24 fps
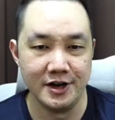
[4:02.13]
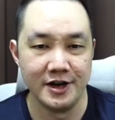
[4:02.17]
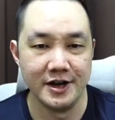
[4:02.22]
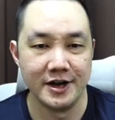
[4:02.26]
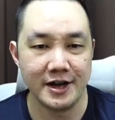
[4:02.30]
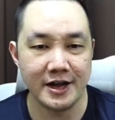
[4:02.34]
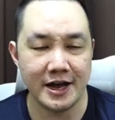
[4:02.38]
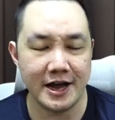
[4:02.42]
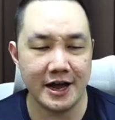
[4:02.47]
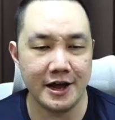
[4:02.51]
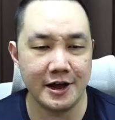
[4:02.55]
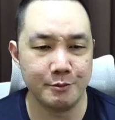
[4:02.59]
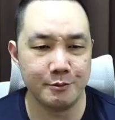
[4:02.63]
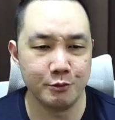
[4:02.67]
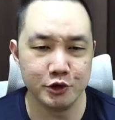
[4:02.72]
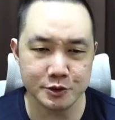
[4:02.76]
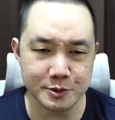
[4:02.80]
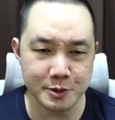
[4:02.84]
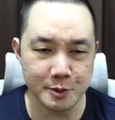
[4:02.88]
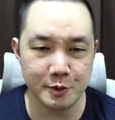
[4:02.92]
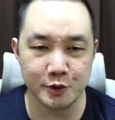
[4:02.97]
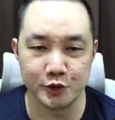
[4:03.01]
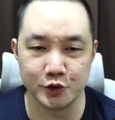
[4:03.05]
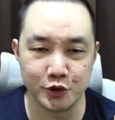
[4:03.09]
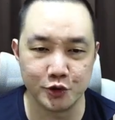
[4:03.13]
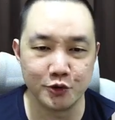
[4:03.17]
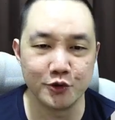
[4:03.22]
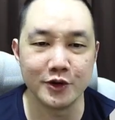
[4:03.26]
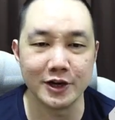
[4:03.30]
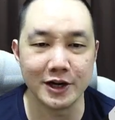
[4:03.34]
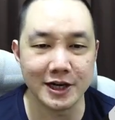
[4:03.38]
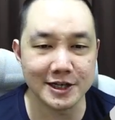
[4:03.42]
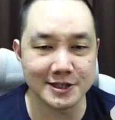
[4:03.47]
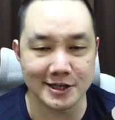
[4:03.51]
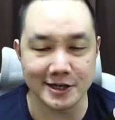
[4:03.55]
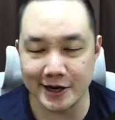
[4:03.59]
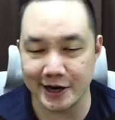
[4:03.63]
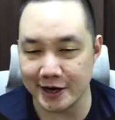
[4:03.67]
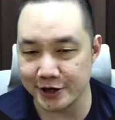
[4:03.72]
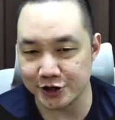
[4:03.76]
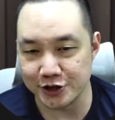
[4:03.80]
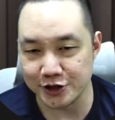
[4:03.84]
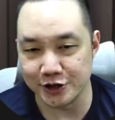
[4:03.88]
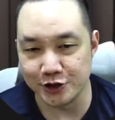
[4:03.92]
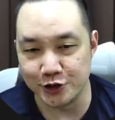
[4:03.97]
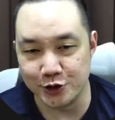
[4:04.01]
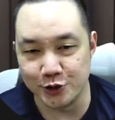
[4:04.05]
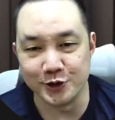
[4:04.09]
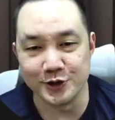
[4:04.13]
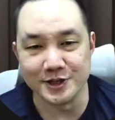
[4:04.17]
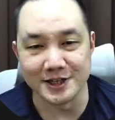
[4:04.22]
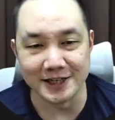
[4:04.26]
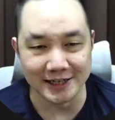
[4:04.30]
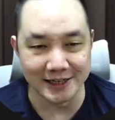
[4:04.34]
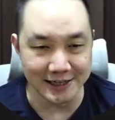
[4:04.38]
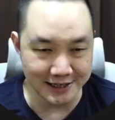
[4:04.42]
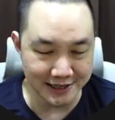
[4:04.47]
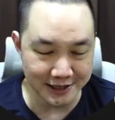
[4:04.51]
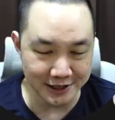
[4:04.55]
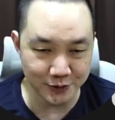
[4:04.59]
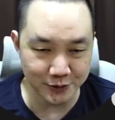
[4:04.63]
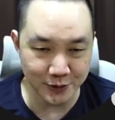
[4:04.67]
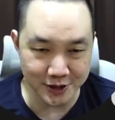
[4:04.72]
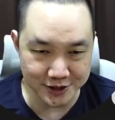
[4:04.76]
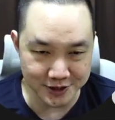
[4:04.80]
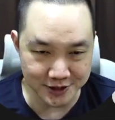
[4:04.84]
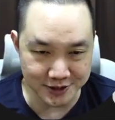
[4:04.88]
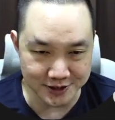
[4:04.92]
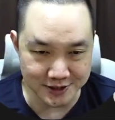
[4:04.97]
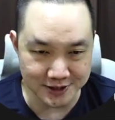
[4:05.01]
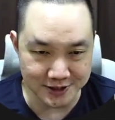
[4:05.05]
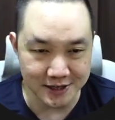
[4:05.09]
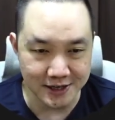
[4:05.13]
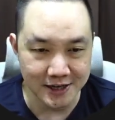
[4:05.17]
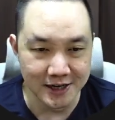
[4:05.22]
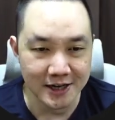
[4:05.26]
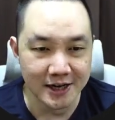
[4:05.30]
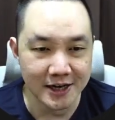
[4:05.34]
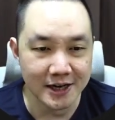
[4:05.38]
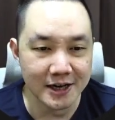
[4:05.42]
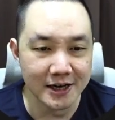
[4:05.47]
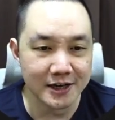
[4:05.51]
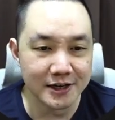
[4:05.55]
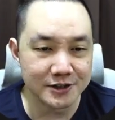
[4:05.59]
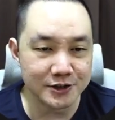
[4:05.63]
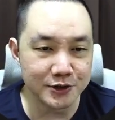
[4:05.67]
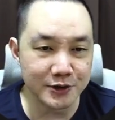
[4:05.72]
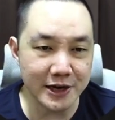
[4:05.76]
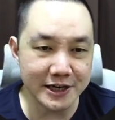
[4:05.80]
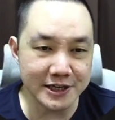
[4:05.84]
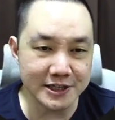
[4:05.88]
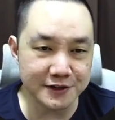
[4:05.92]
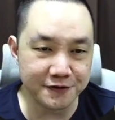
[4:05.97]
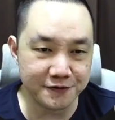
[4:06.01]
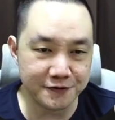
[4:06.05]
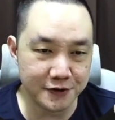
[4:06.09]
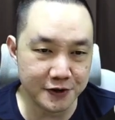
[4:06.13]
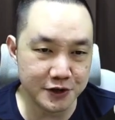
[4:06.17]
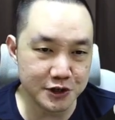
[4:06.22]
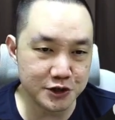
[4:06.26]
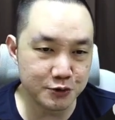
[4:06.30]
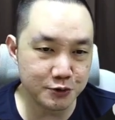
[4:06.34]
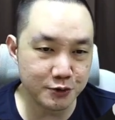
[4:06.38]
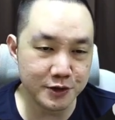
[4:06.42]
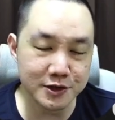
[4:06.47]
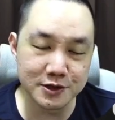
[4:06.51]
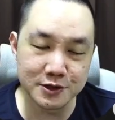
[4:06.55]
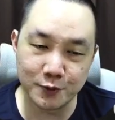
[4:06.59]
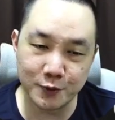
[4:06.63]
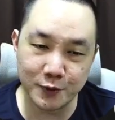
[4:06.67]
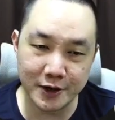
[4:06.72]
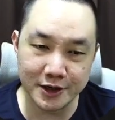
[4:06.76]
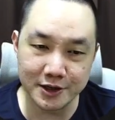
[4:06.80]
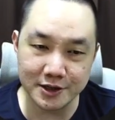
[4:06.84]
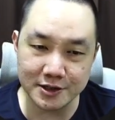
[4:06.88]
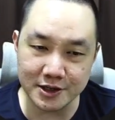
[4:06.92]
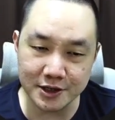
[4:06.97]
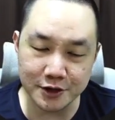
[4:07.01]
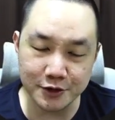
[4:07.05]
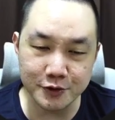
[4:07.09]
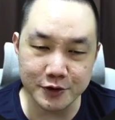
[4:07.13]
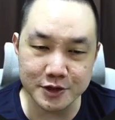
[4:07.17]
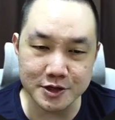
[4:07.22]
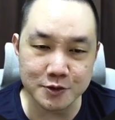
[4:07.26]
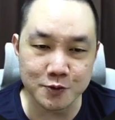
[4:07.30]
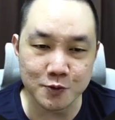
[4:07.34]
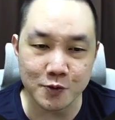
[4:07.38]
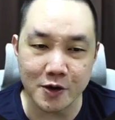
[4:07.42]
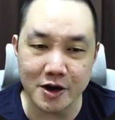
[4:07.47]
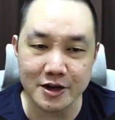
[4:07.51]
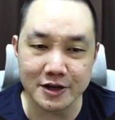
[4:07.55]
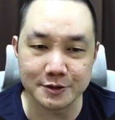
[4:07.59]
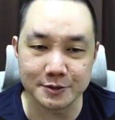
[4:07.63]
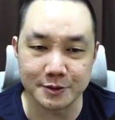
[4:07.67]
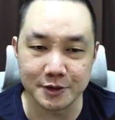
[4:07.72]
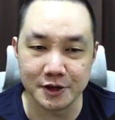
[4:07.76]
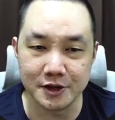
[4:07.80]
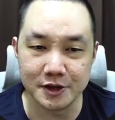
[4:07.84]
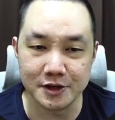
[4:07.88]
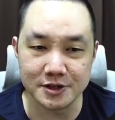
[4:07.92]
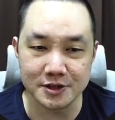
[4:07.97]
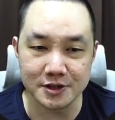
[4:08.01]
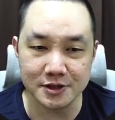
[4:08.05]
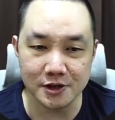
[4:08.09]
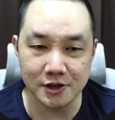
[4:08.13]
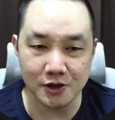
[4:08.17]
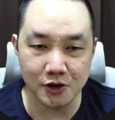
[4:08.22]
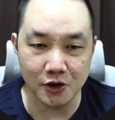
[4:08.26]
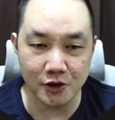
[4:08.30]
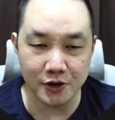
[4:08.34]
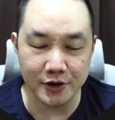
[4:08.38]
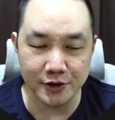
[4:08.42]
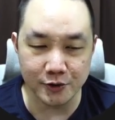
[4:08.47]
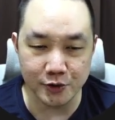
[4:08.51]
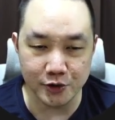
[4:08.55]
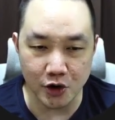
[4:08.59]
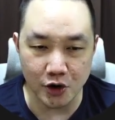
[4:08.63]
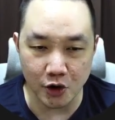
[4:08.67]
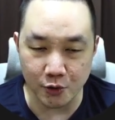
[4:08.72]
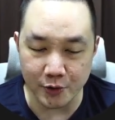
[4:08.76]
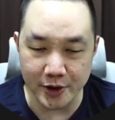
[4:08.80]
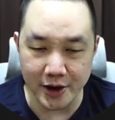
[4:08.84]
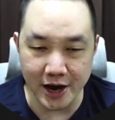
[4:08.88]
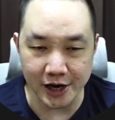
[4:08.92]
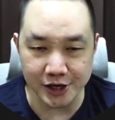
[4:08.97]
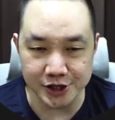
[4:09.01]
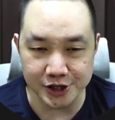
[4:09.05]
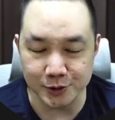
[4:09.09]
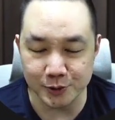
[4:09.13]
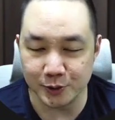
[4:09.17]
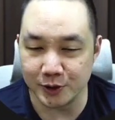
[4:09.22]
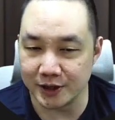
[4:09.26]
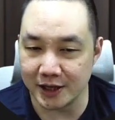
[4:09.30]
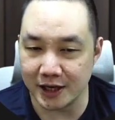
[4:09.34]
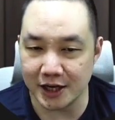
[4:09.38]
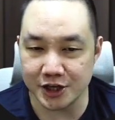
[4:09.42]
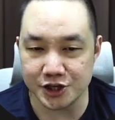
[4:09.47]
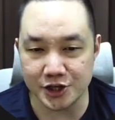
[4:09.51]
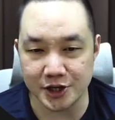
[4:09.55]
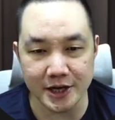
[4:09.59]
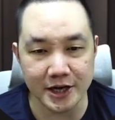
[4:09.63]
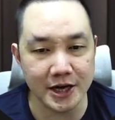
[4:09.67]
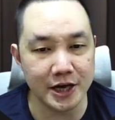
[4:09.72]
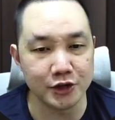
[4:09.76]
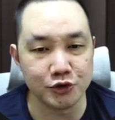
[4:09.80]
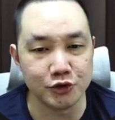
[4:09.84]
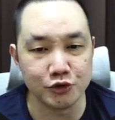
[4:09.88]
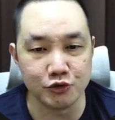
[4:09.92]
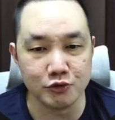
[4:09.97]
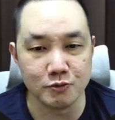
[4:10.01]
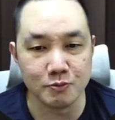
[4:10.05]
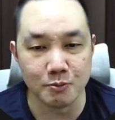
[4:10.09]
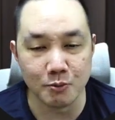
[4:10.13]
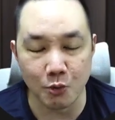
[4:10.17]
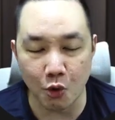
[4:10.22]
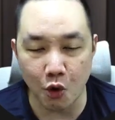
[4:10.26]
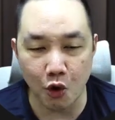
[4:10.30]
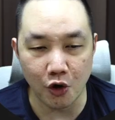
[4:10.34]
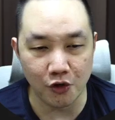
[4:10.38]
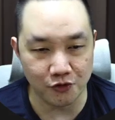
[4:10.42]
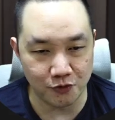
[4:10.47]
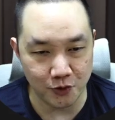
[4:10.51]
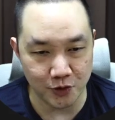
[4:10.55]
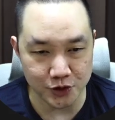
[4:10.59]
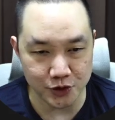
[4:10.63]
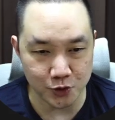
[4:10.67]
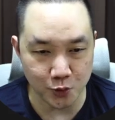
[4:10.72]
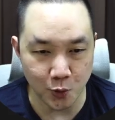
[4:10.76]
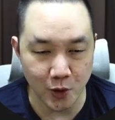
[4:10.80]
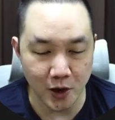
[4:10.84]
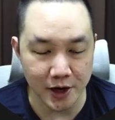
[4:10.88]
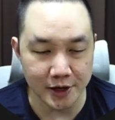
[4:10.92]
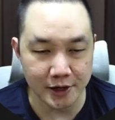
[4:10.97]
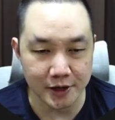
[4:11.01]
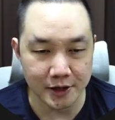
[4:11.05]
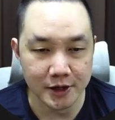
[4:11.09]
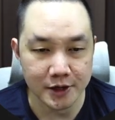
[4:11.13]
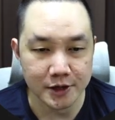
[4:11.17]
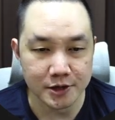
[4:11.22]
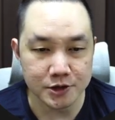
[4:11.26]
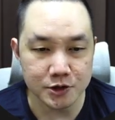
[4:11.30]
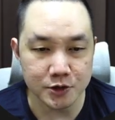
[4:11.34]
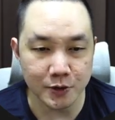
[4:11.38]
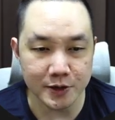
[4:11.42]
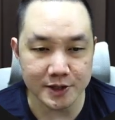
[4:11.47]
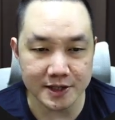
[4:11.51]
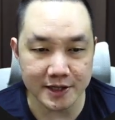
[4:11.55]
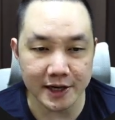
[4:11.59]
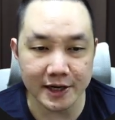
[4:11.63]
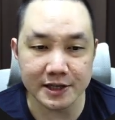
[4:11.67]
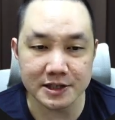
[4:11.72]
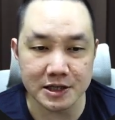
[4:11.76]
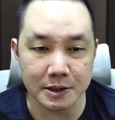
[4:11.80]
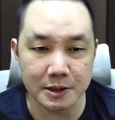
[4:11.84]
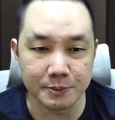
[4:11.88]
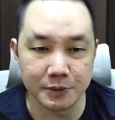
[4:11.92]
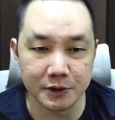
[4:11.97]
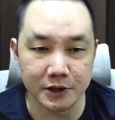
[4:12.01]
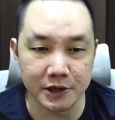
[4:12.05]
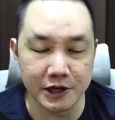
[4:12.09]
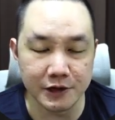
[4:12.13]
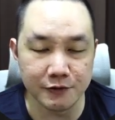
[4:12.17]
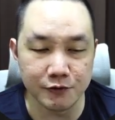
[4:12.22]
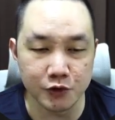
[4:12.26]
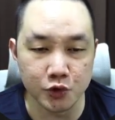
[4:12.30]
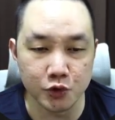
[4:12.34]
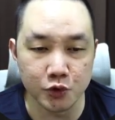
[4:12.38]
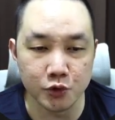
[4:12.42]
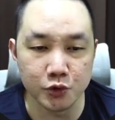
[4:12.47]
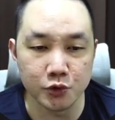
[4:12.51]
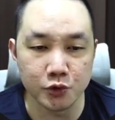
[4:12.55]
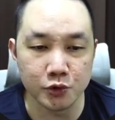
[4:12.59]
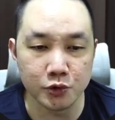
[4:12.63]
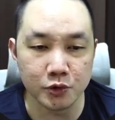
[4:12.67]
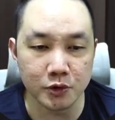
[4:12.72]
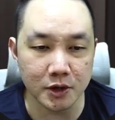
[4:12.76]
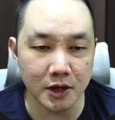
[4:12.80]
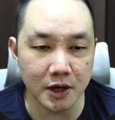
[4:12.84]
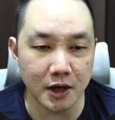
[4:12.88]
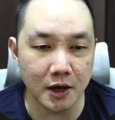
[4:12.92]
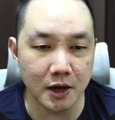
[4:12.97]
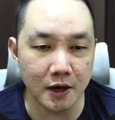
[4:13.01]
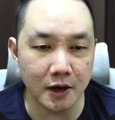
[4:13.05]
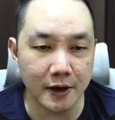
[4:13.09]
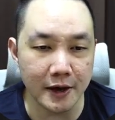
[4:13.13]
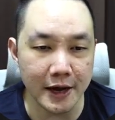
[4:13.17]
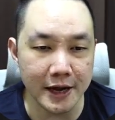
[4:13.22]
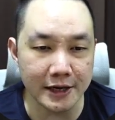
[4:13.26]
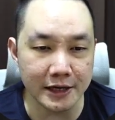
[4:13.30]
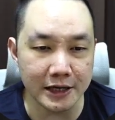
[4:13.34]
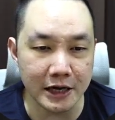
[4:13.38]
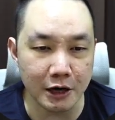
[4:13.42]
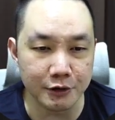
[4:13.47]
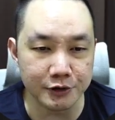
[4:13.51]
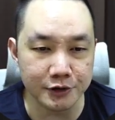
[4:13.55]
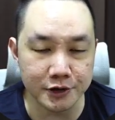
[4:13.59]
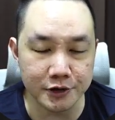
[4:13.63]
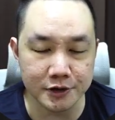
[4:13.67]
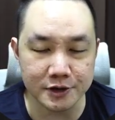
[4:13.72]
And most people don't realize that they're actually using leading questions. So that's the first reason why. The second reason why is because your reaction will nudge the AI to do more of what you want. So as an example, if you encounter